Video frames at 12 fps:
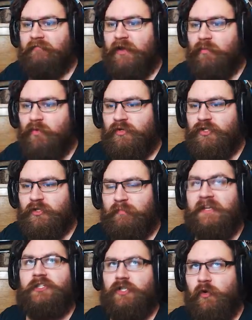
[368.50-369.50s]
would just
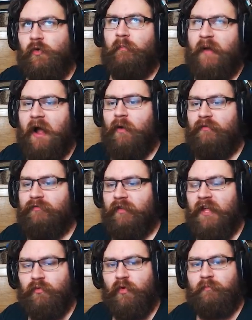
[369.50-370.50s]
be too powerful.
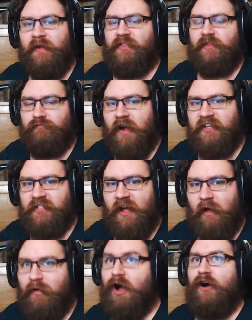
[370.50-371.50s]
It would be the right
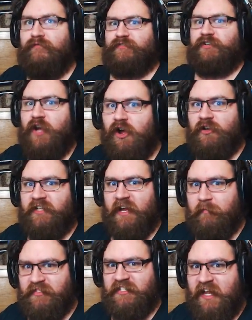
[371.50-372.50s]
arm of God
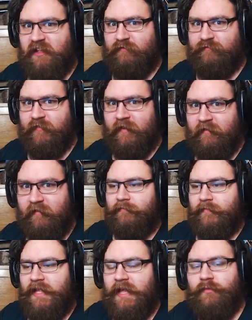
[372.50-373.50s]
himself.
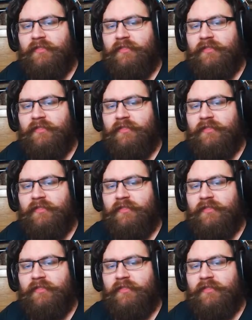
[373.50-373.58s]
Anyway, the